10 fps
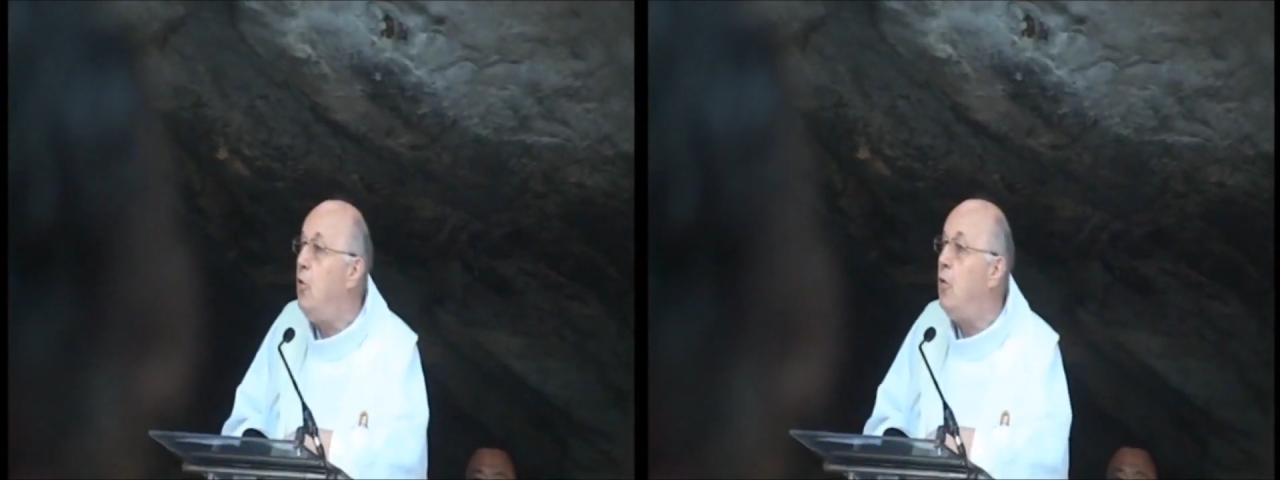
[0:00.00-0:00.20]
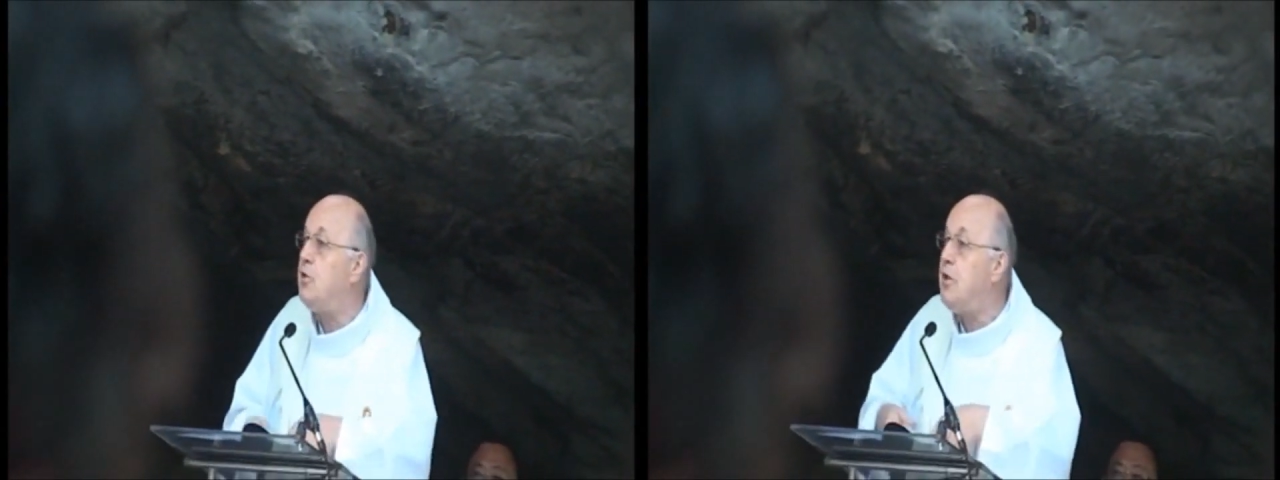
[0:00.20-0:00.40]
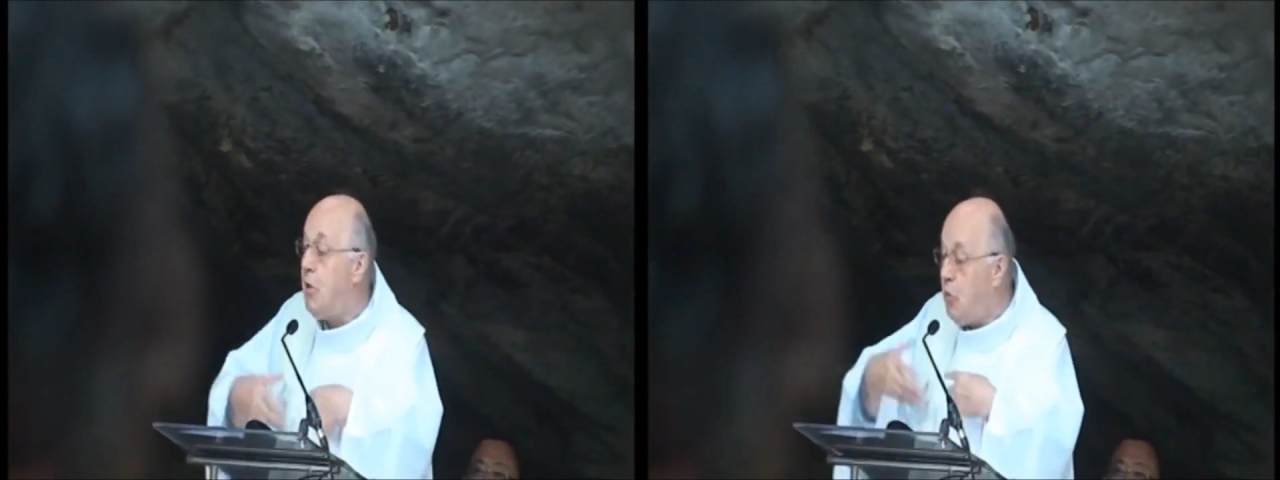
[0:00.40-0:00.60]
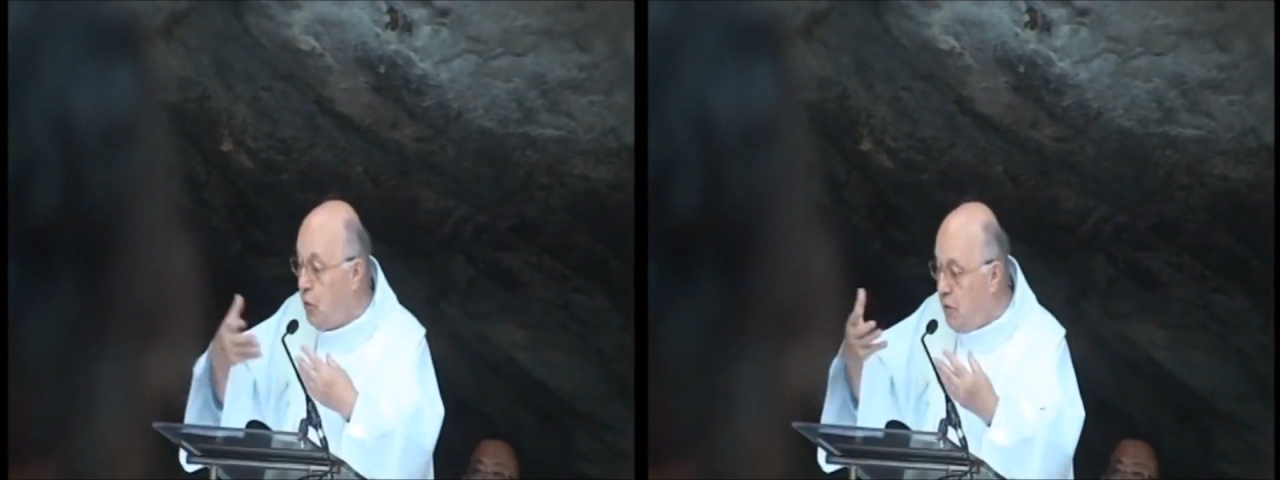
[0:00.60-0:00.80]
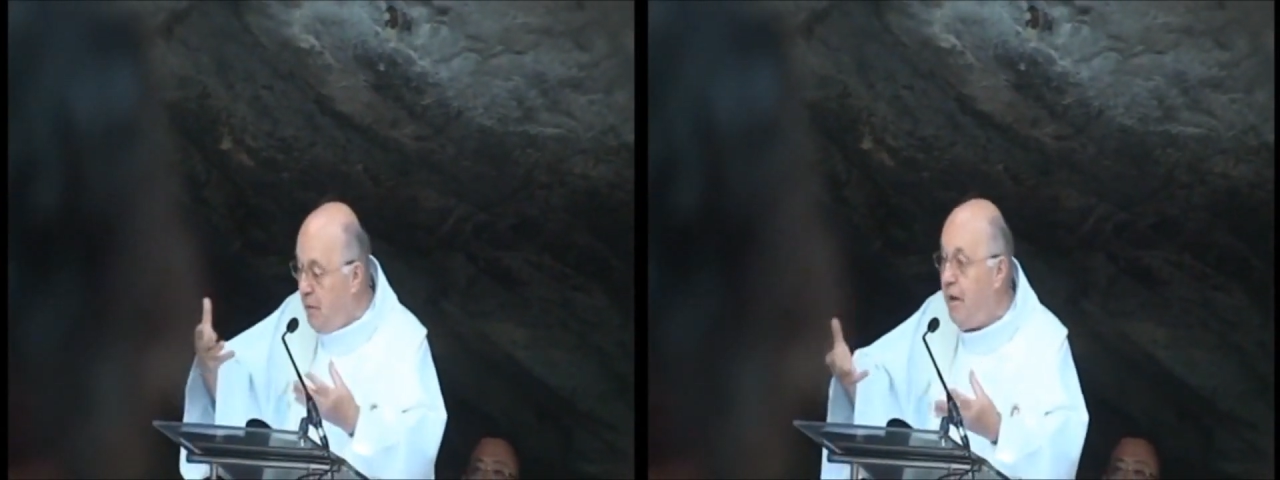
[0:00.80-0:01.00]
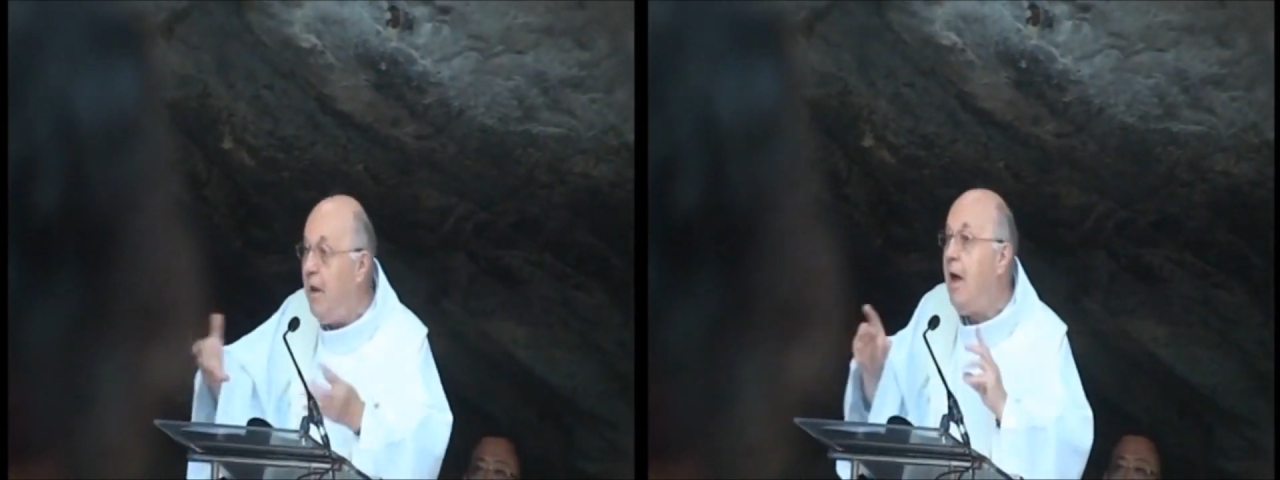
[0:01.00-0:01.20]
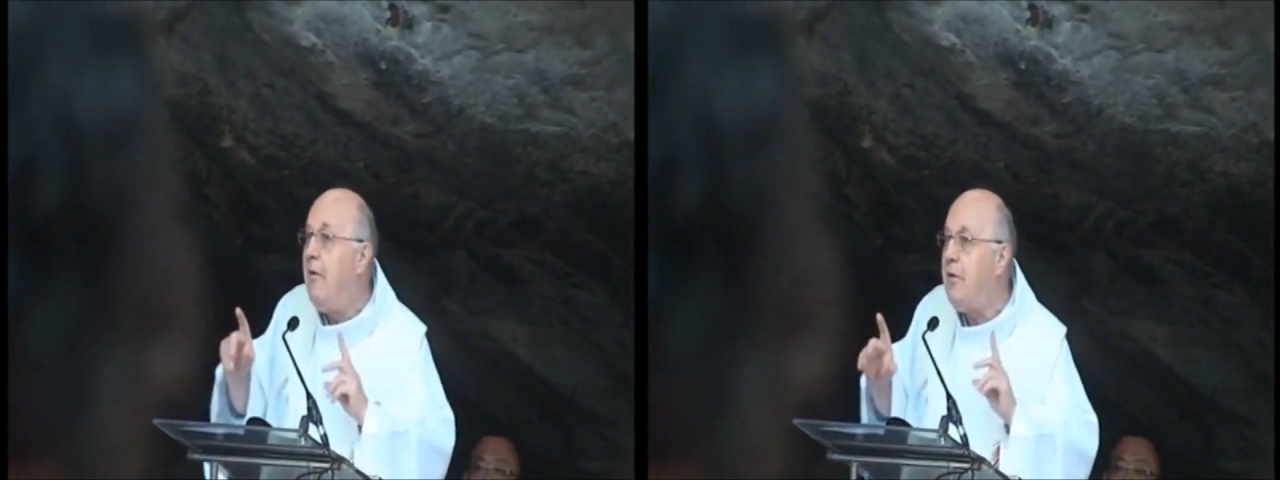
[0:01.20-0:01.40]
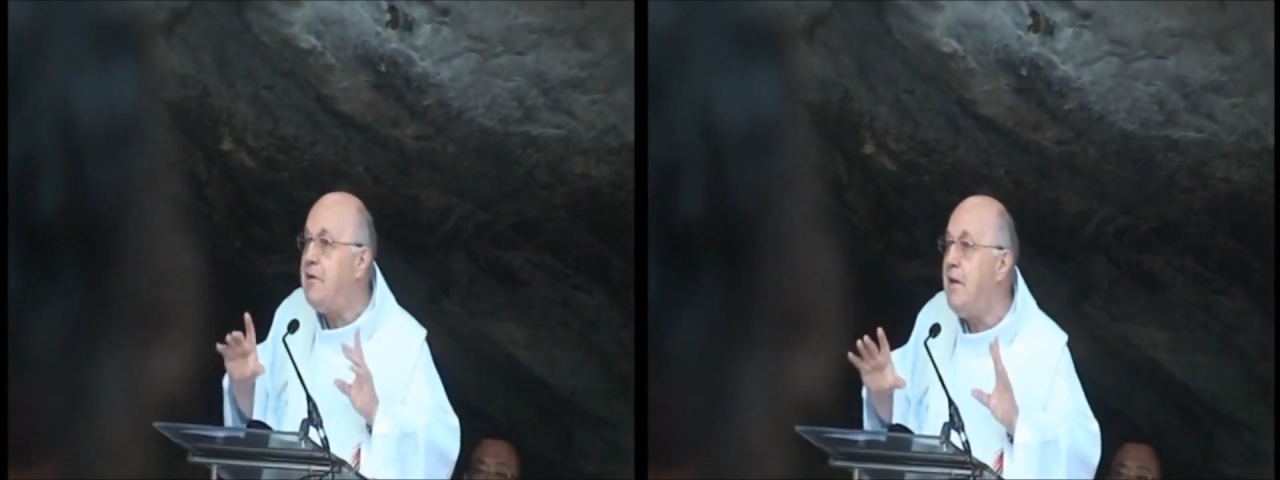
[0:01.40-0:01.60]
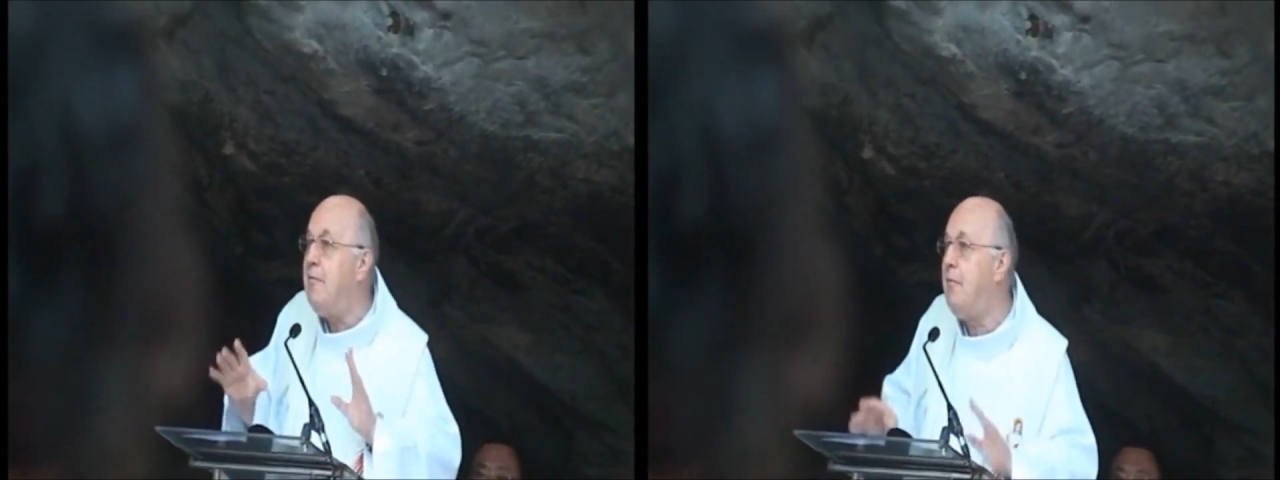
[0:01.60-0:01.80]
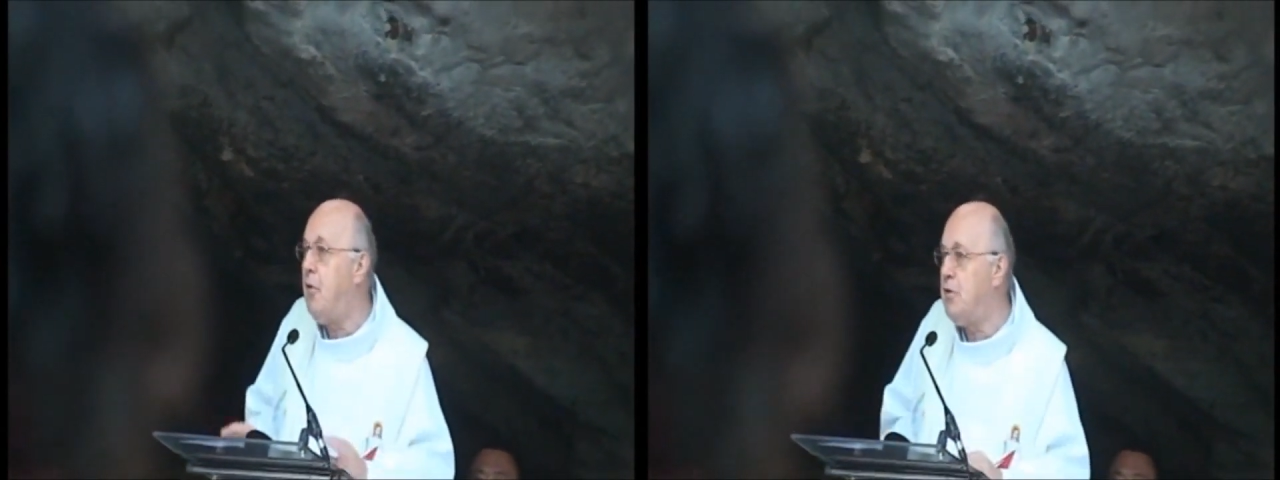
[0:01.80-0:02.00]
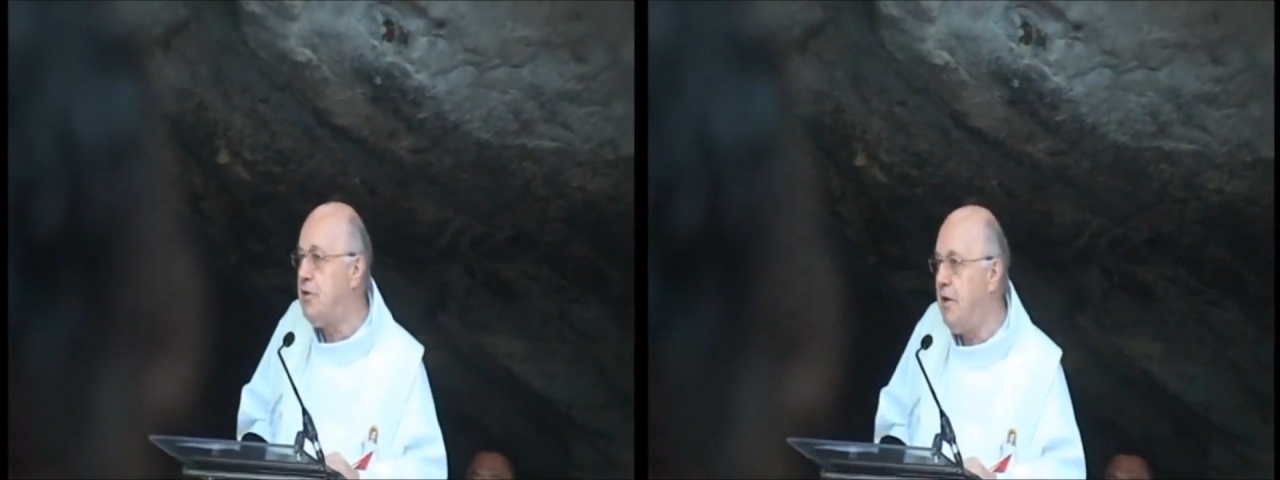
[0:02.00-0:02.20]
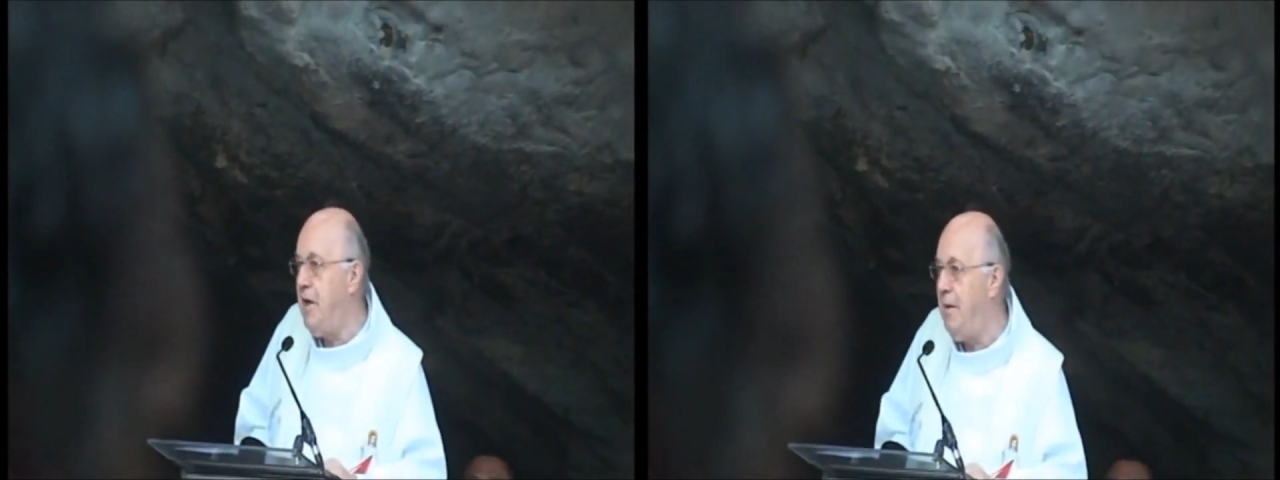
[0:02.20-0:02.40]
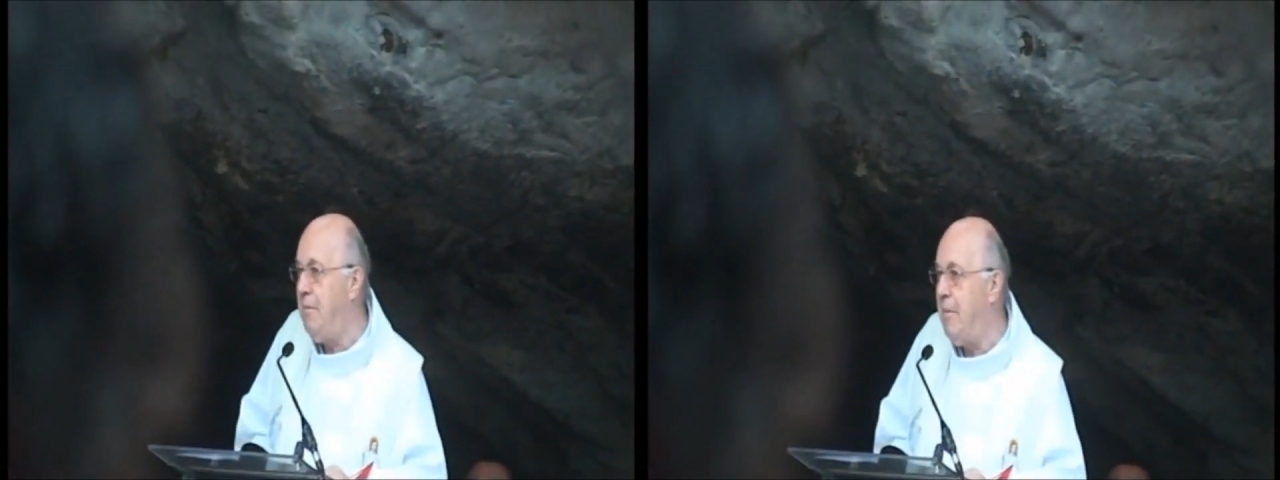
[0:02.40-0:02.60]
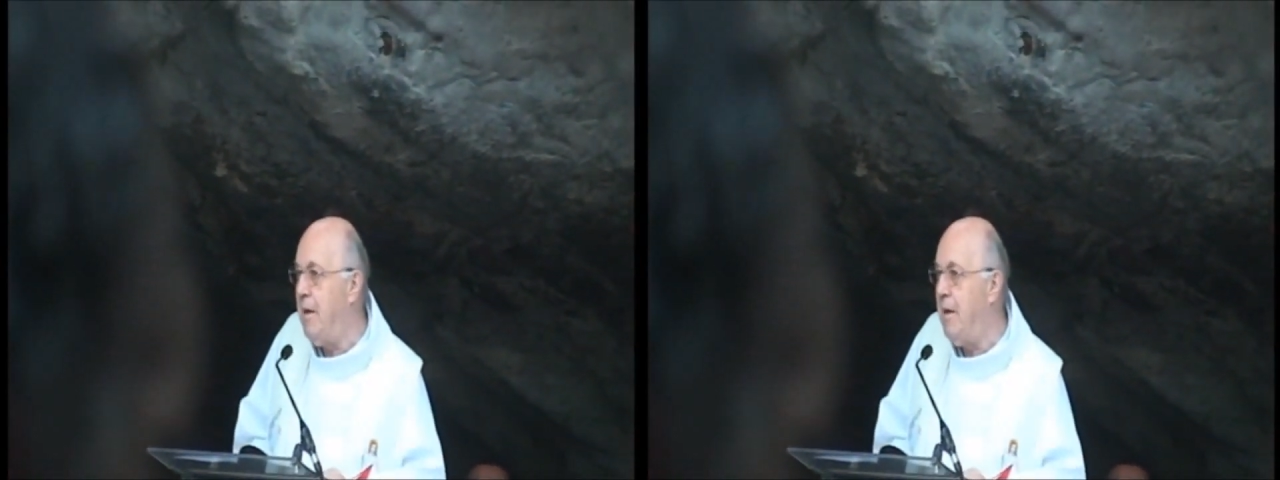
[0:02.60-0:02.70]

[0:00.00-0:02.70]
who was going to be, if I say, forced on him.